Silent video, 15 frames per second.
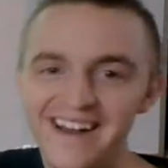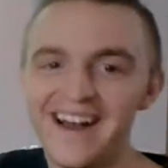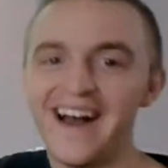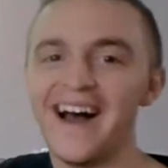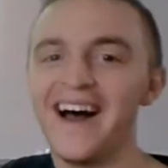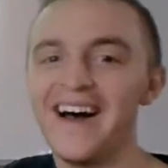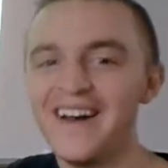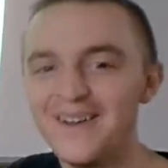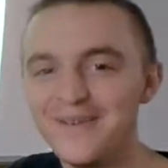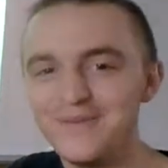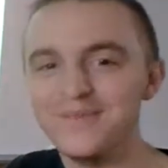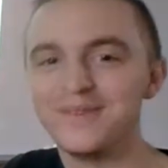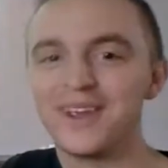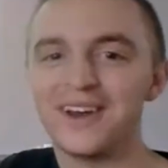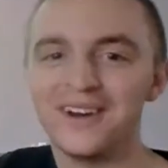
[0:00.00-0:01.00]

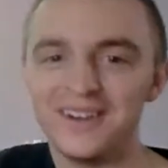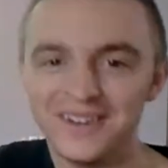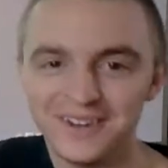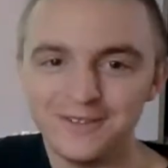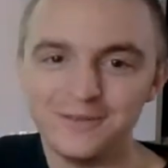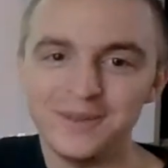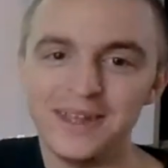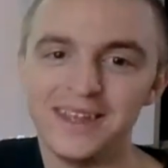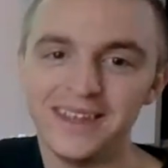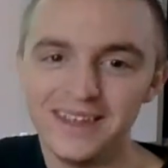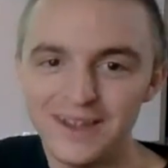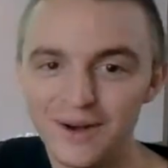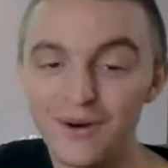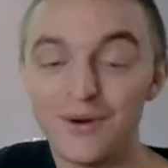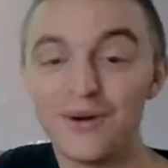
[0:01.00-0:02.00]
I'm gonna be
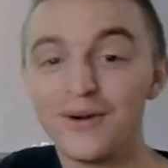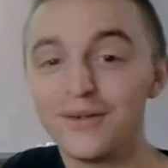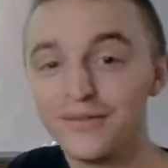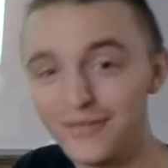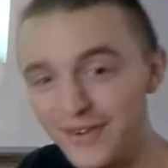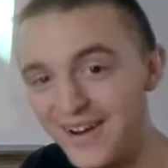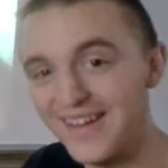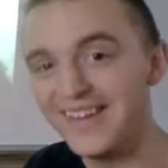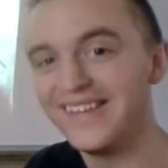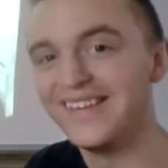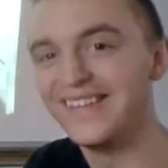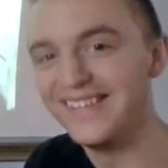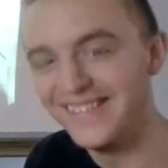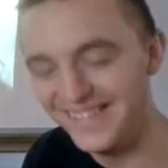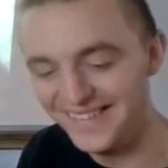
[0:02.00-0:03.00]
your friend.
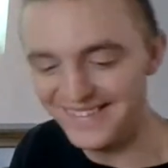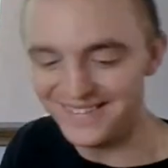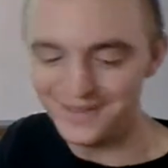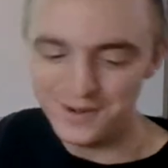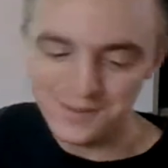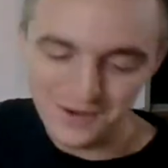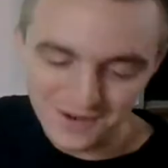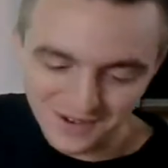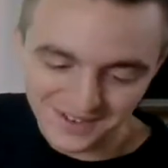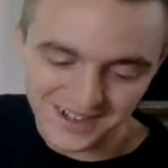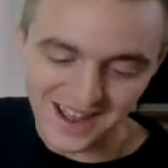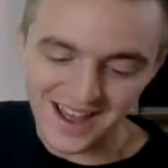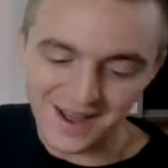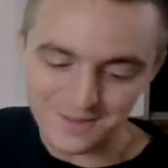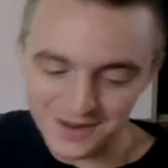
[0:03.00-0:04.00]
One more
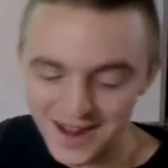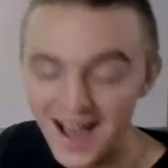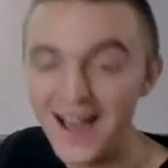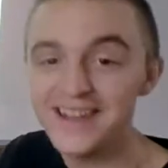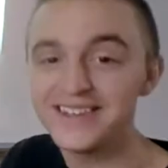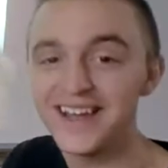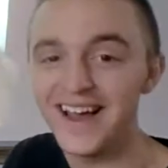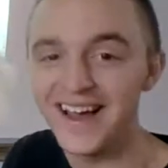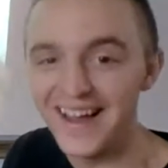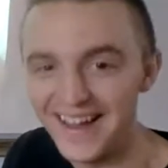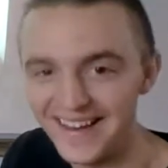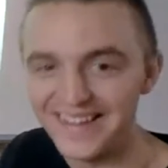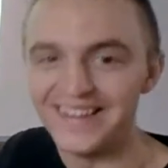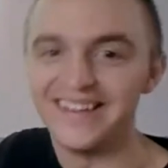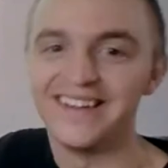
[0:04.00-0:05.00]
time in high tide.
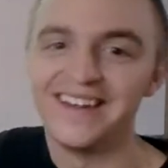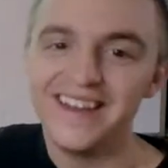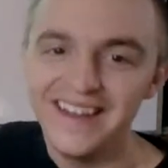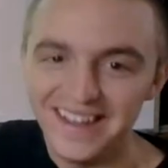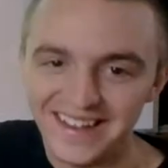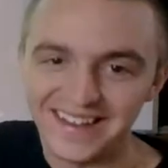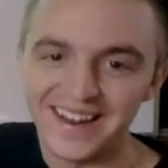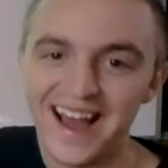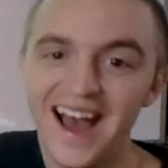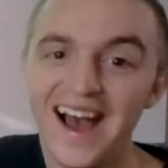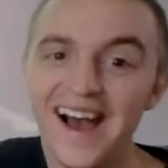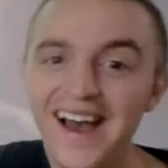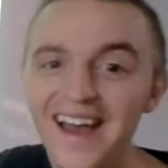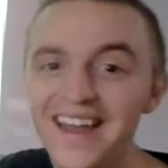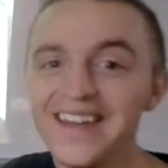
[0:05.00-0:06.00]
In
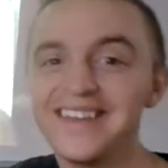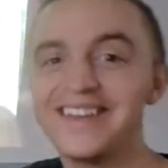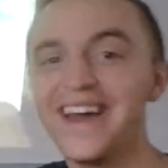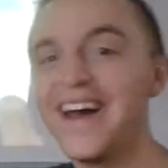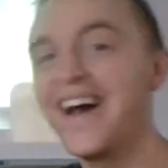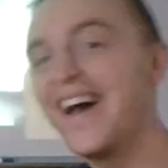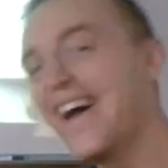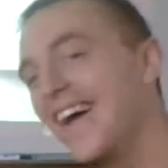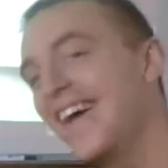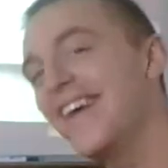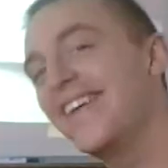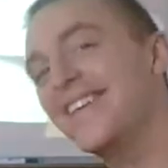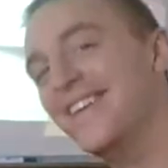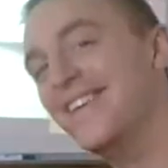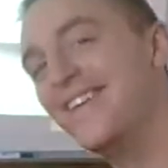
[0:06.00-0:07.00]
high
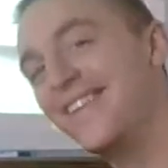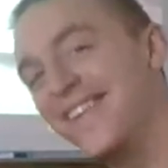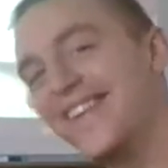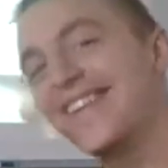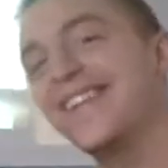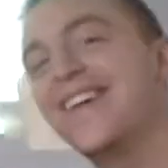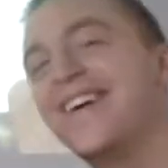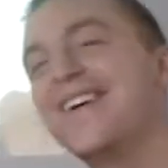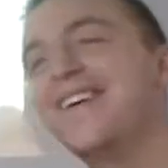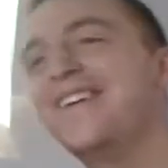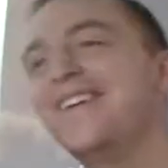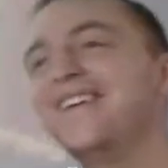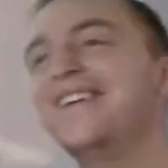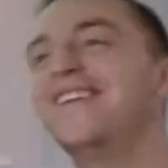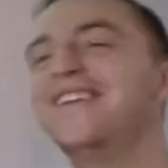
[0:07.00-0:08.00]
tide or in low
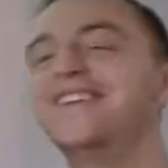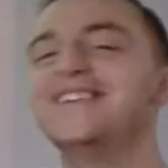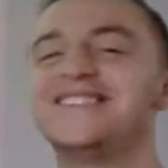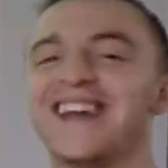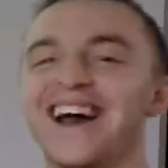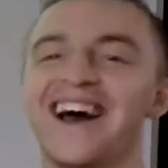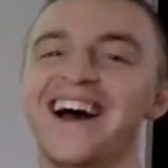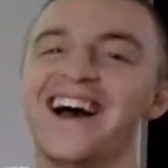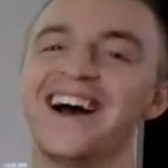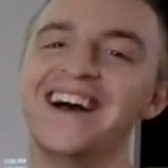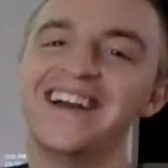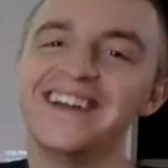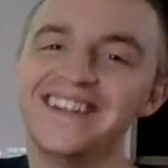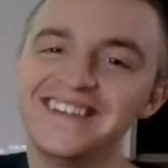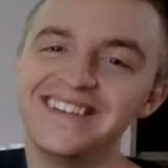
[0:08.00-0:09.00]

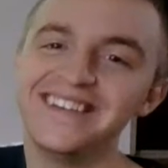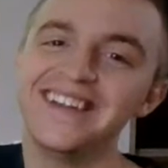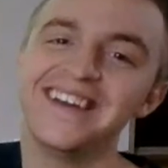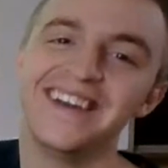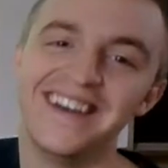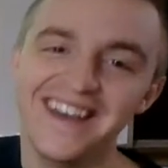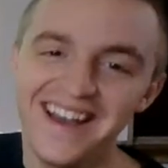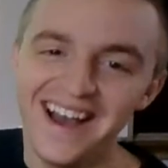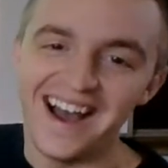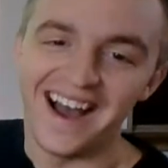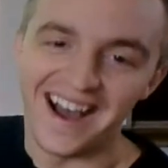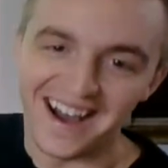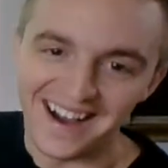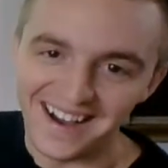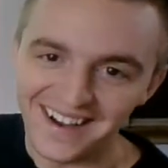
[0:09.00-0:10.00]
tide.
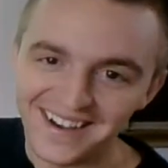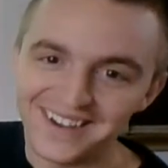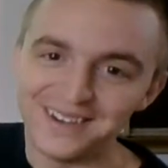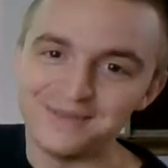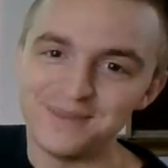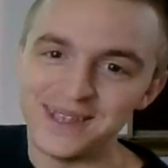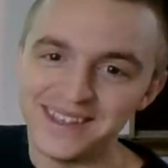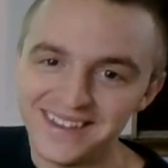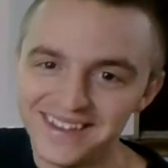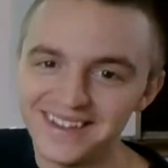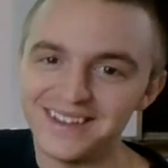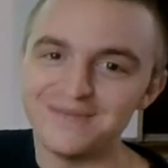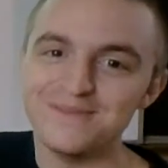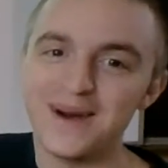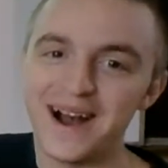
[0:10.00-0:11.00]
I'll
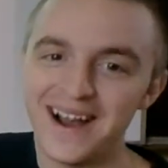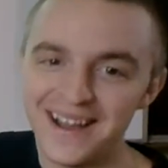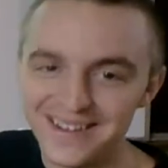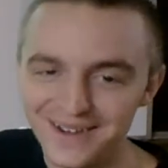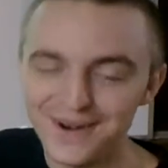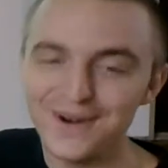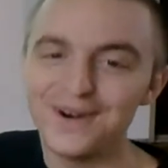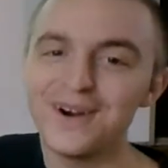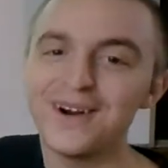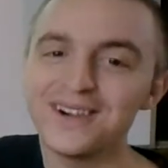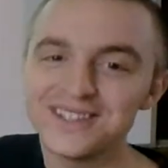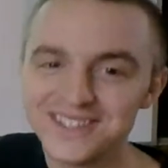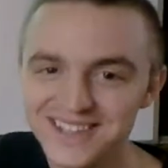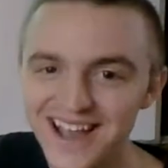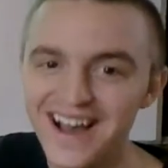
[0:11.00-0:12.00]
be by your
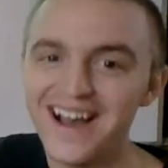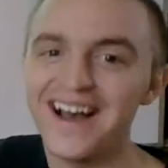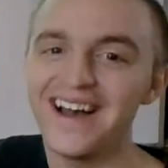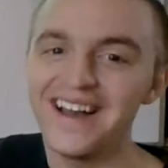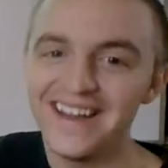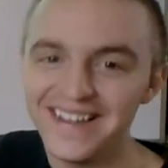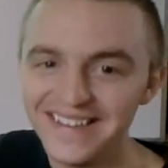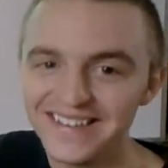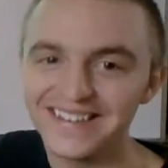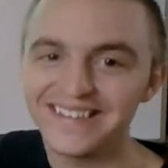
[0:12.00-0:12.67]
side.